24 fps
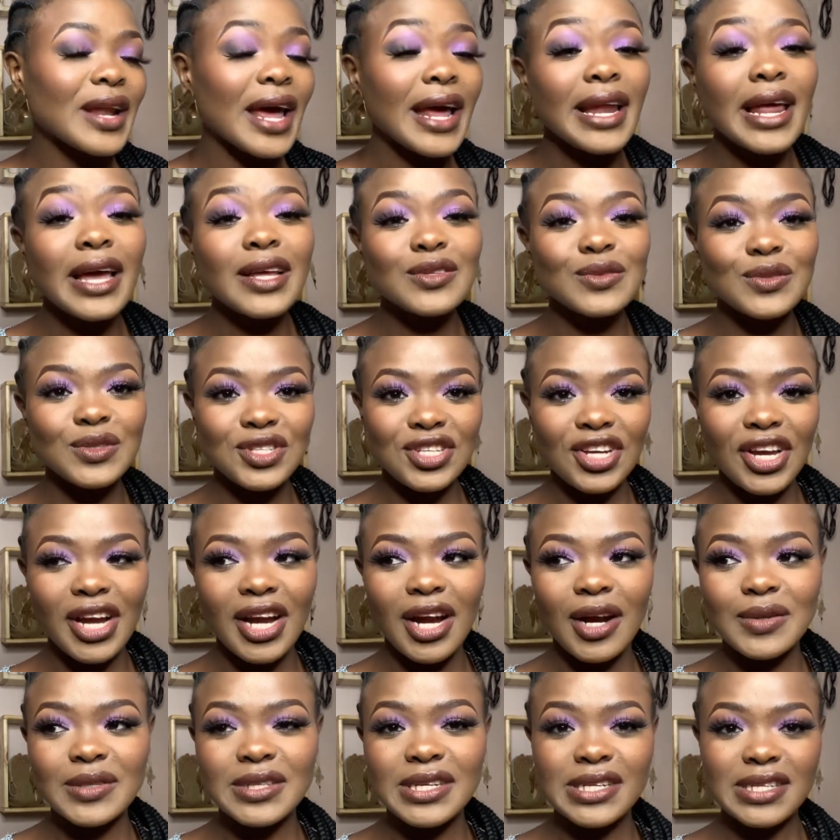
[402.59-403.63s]
I like to check
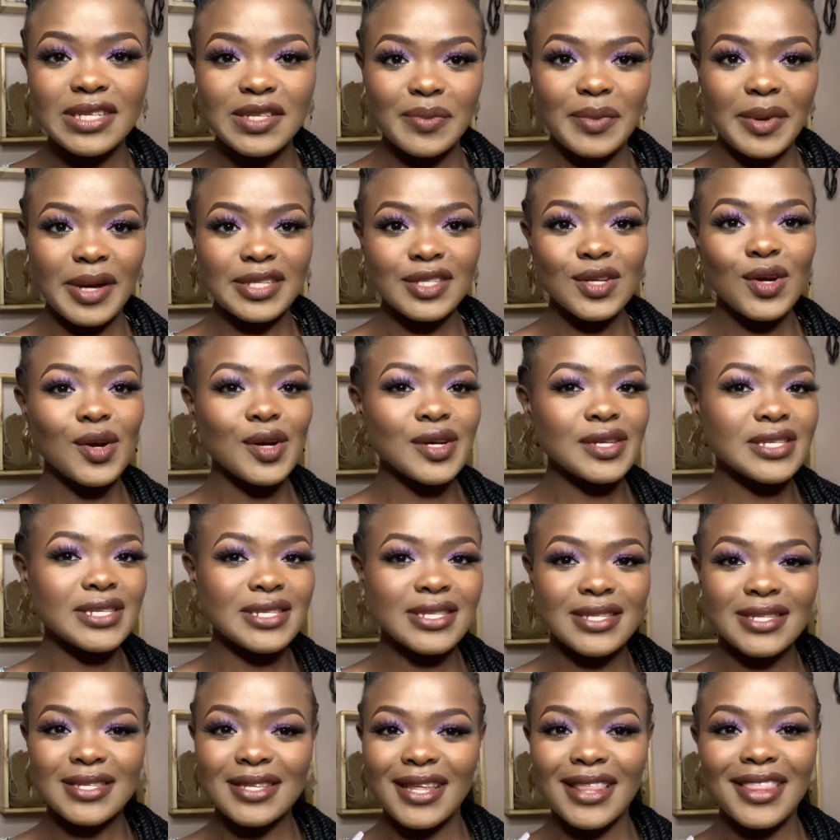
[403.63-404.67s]
out Eastmart
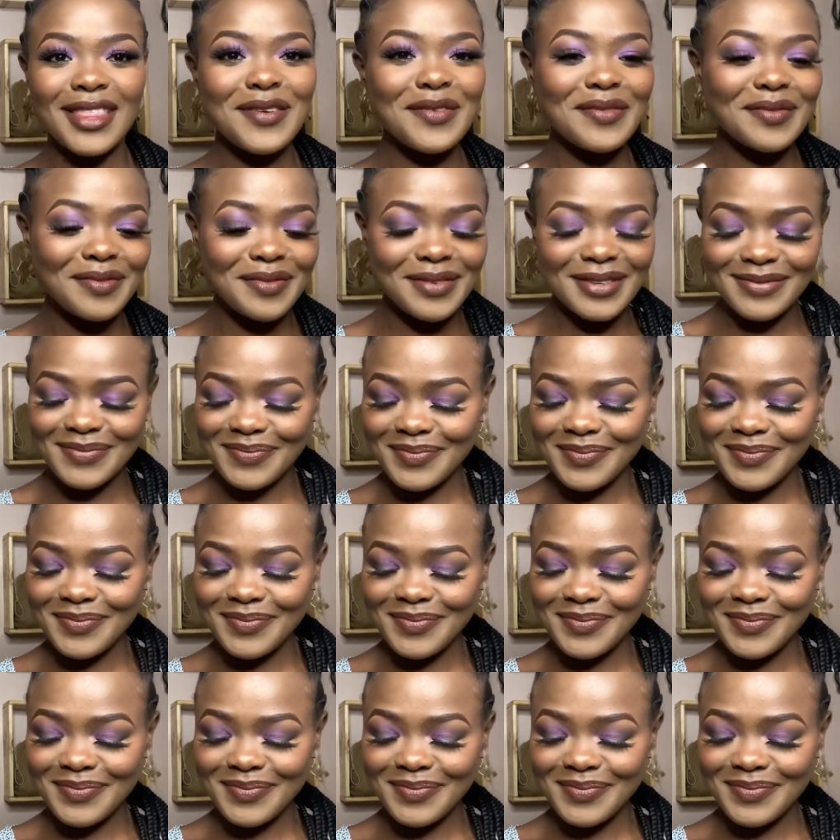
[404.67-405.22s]
because the